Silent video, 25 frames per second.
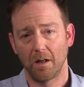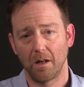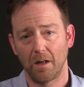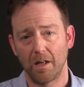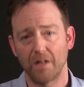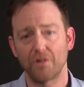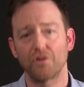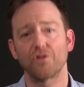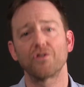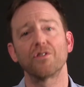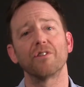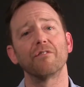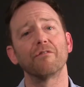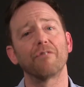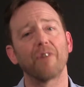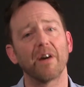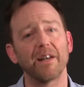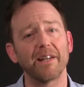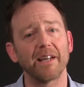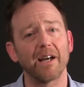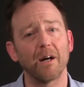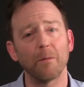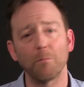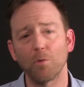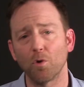Interested in
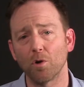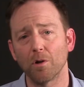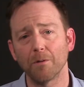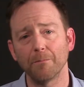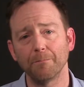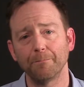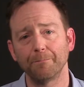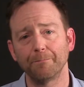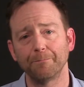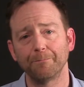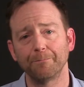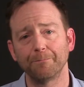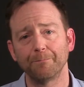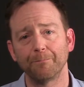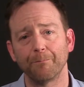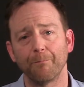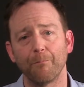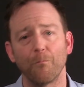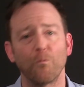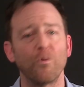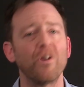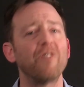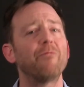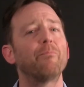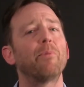finding out more?
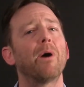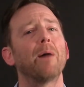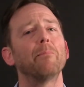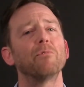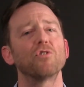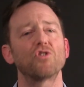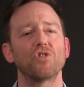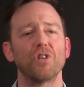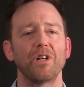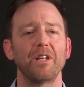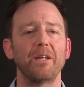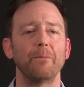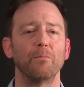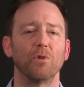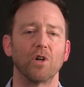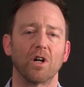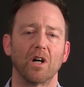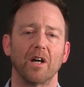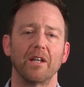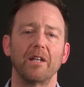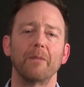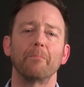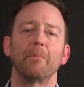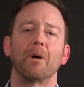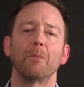We've published an ebook
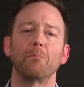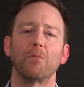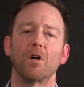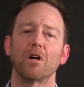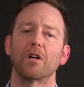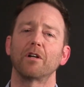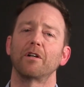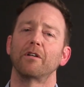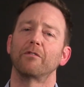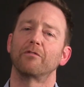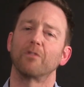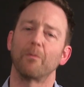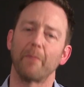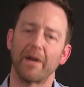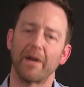on inbound marketing for